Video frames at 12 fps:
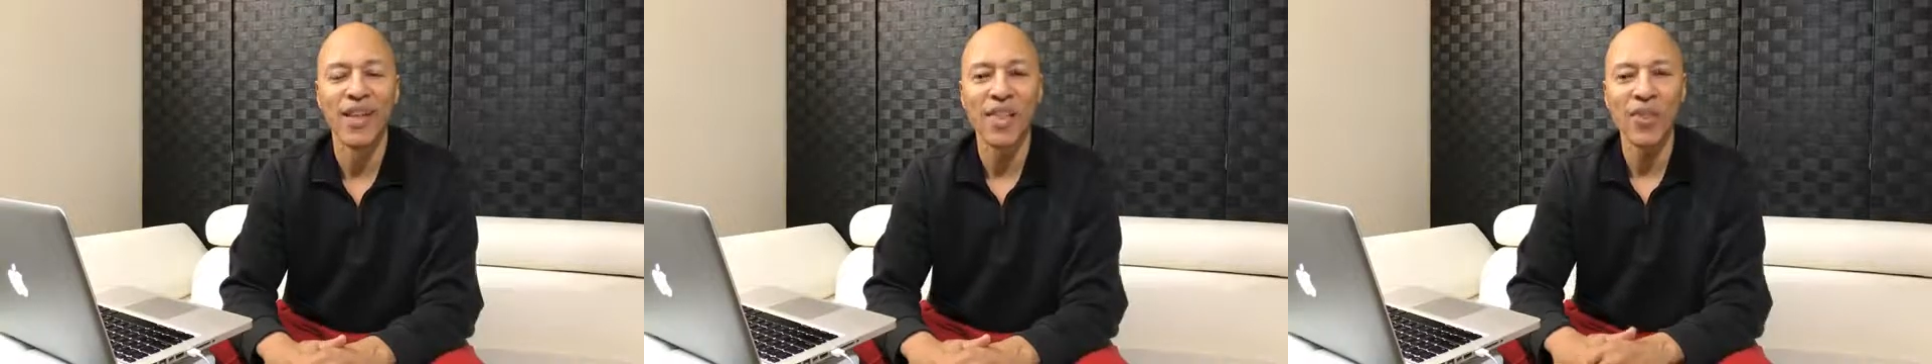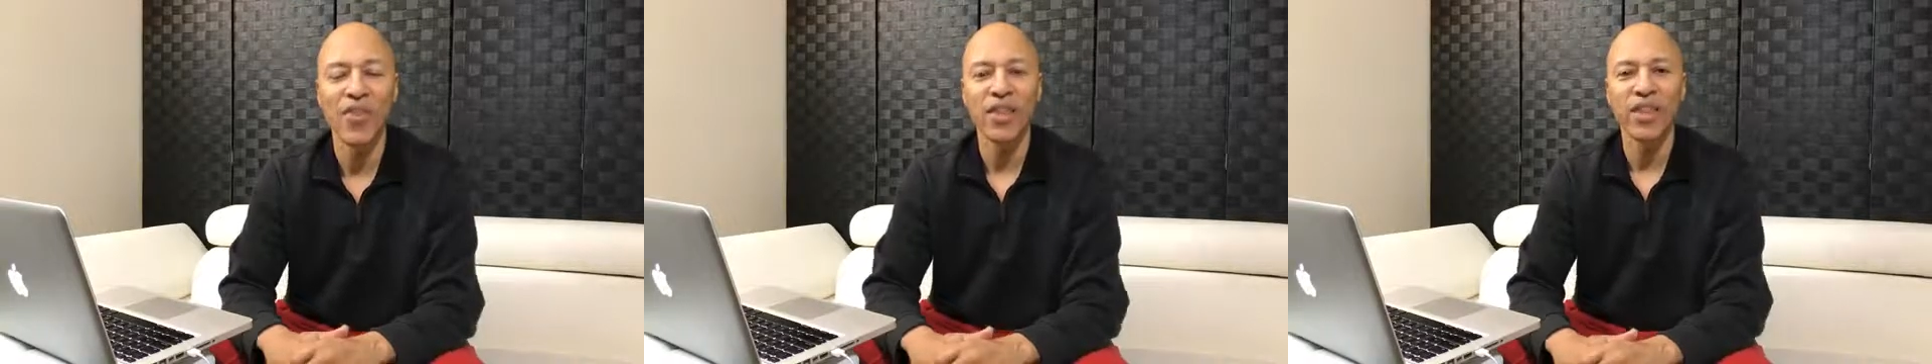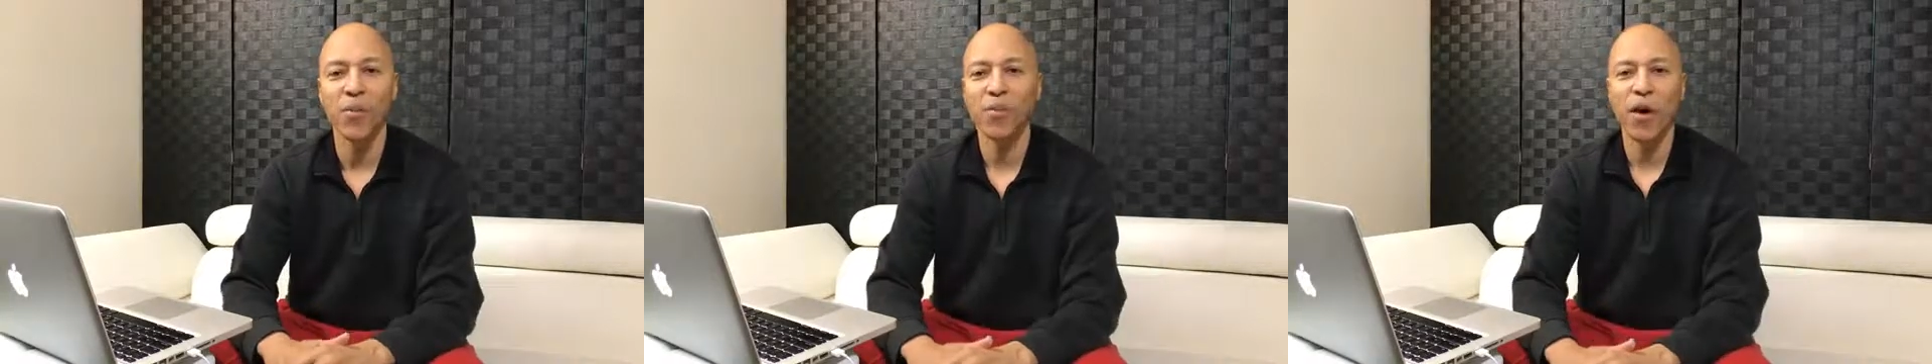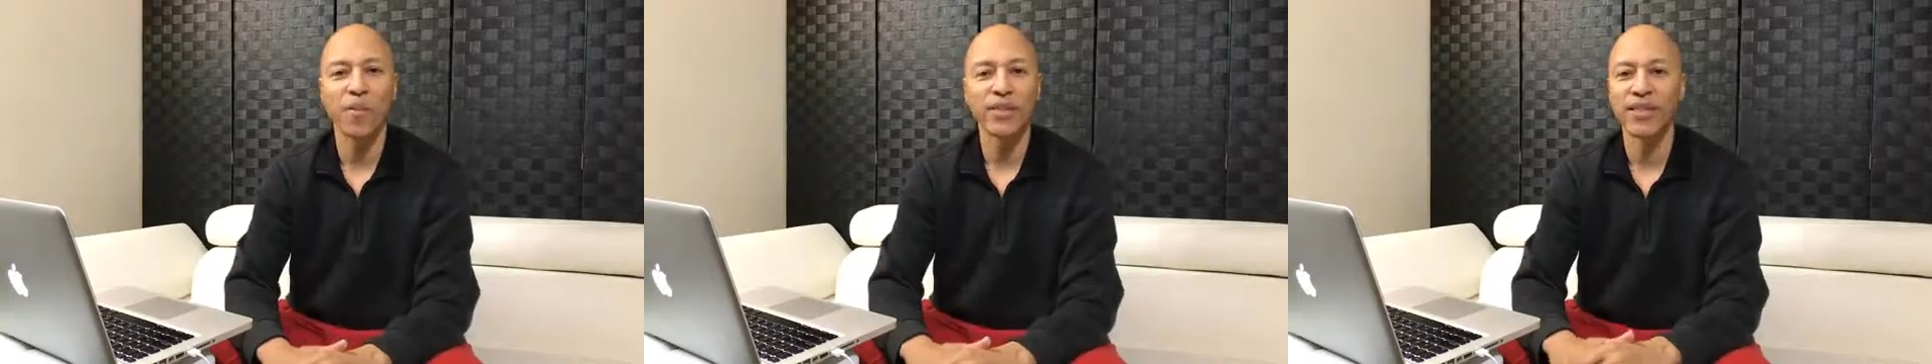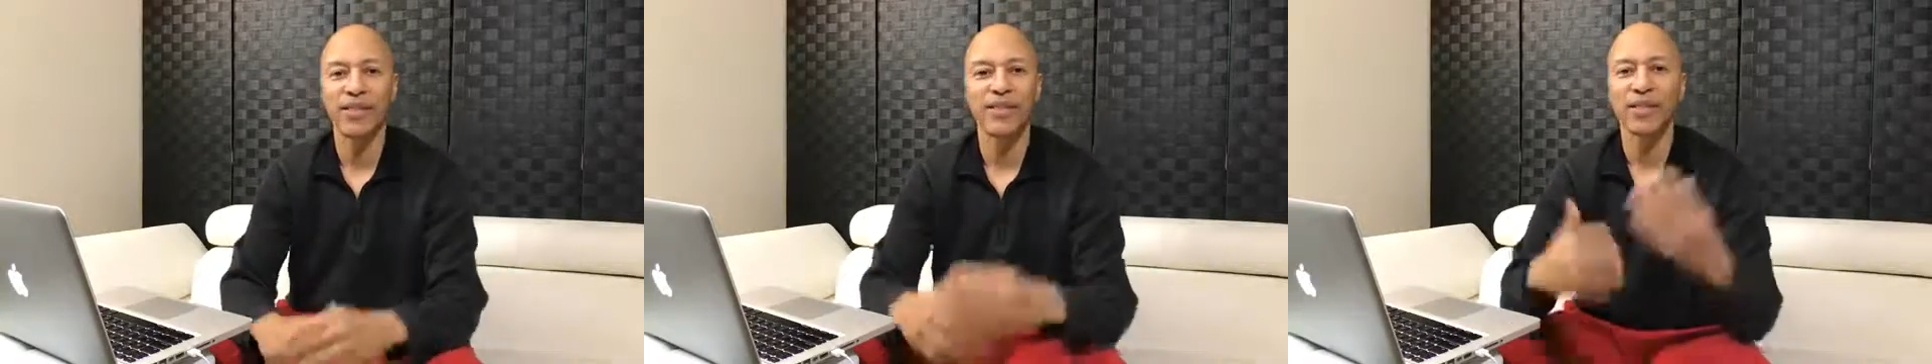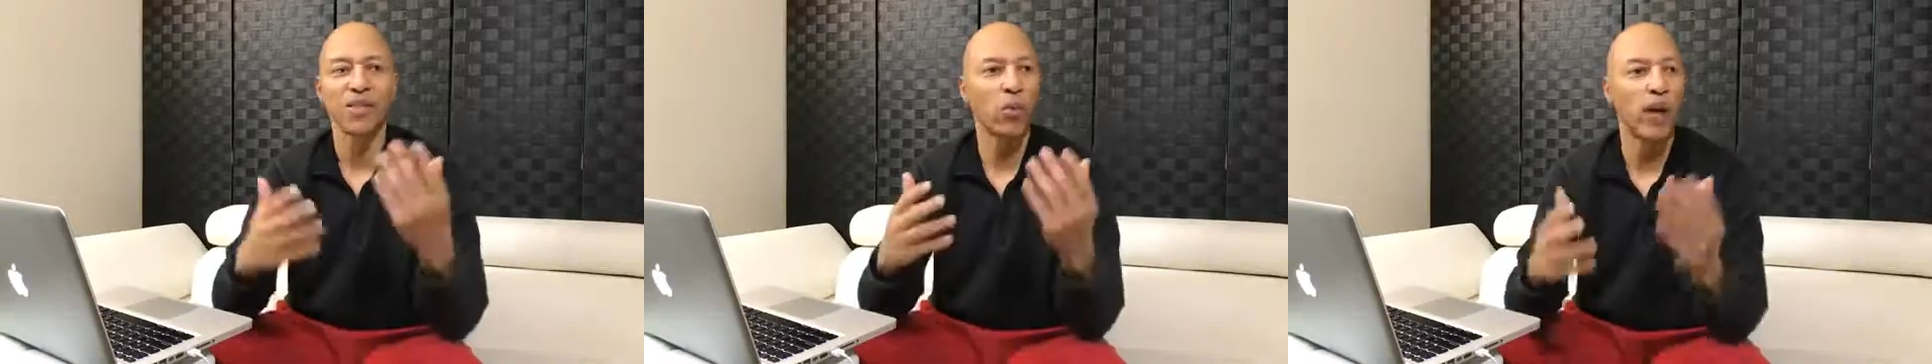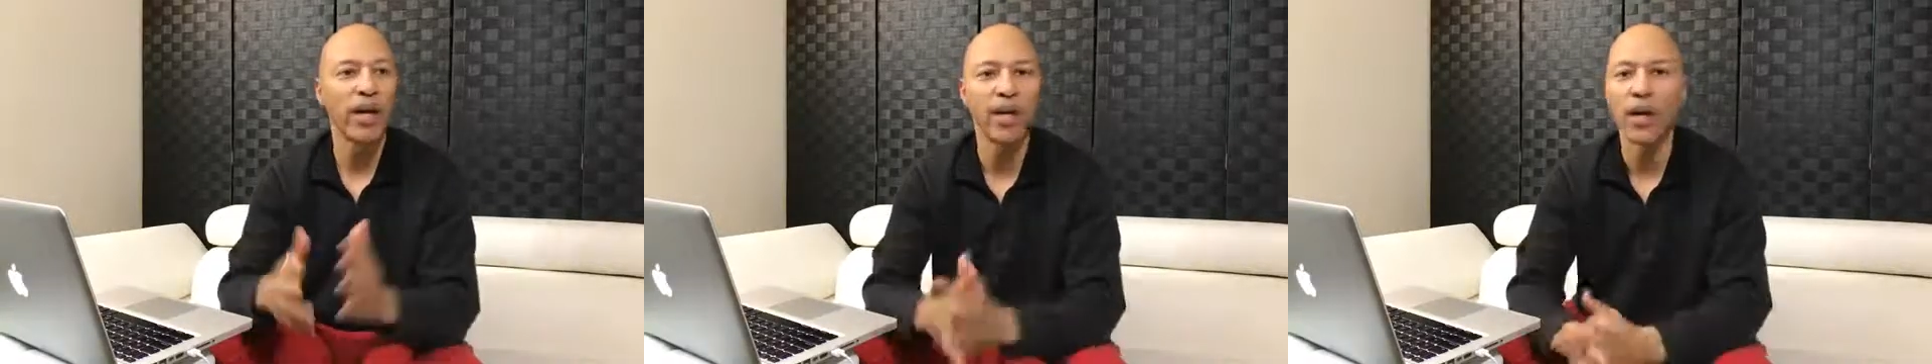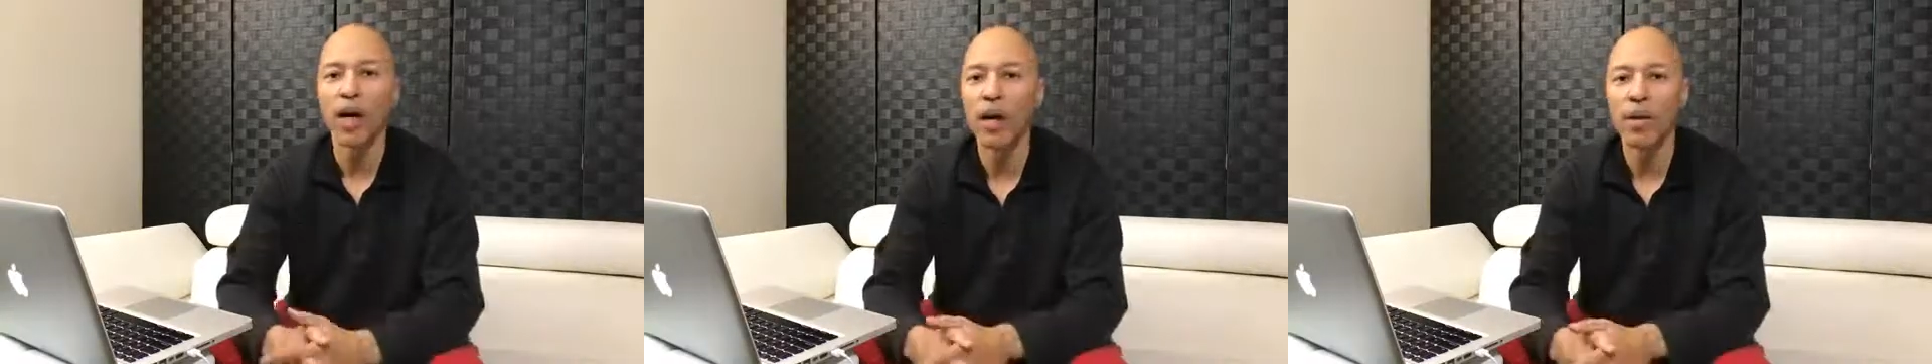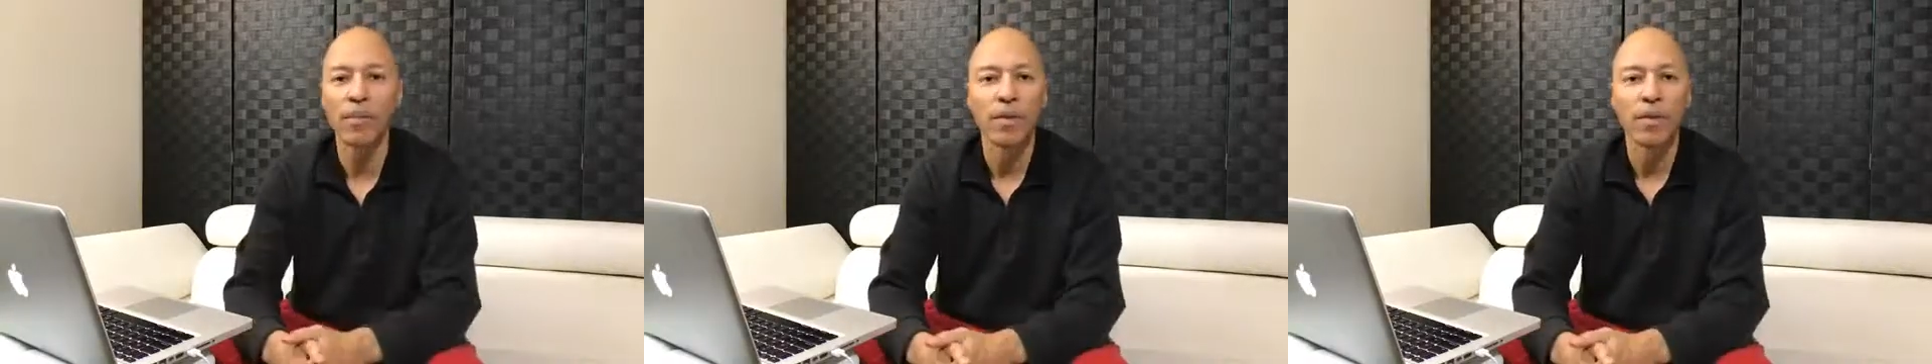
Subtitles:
They think their purpose is just to wake up,